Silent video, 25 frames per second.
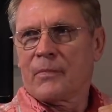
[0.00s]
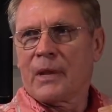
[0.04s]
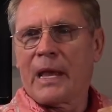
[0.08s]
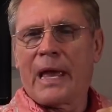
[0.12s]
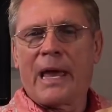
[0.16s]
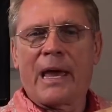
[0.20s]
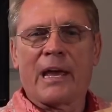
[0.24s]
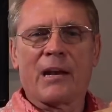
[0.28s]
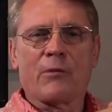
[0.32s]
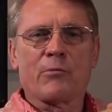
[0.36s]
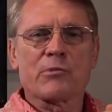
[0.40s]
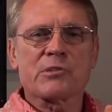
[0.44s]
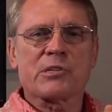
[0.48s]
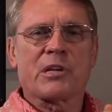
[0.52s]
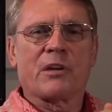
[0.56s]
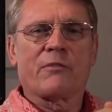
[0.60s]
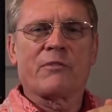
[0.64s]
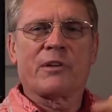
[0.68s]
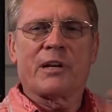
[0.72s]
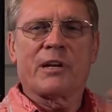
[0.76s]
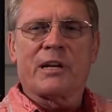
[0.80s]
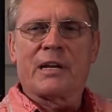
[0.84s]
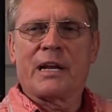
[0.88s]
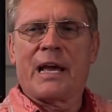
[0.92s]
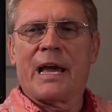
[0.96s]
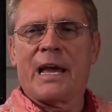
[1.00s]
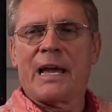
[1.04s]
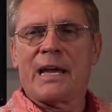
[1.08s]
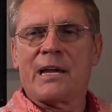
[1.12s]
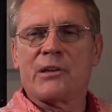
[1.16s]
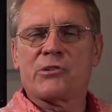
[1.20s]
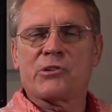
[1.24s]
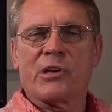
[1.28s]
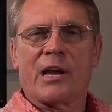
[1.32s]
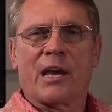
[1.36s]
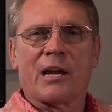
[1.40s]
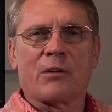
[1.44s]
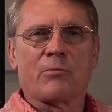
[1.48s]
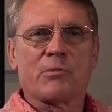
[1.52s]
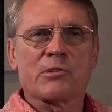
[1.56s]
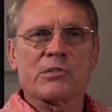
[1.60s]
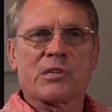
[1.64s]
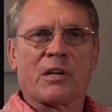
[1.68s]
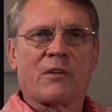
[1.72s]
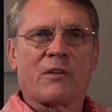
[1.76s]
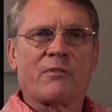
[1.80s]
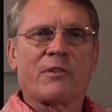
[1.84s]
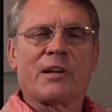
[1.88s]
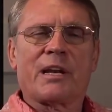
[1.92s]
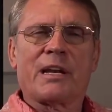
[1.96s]
and it was given an age, and it was
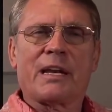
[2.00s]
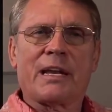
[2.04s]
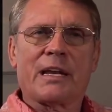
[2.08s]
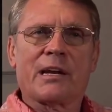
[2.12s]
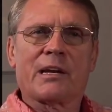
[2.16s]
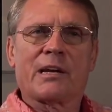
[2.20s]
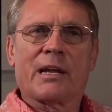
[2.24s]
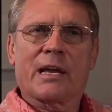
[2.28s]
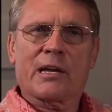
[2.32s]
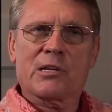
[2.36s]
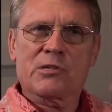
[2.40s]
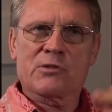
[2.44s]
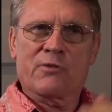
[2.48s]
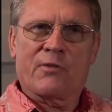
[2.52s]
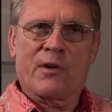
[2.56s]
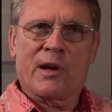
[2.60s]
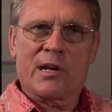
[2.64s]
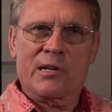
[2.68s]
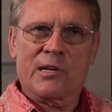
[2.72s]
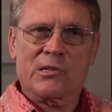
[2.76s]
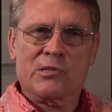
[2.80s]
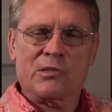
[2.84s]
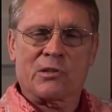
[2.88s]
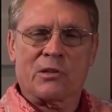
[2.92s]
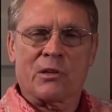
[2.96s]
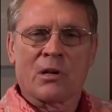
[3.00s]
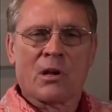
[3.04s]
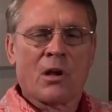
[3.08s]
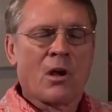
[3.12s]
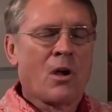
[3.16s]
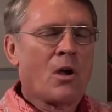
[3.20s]
given an index fossil.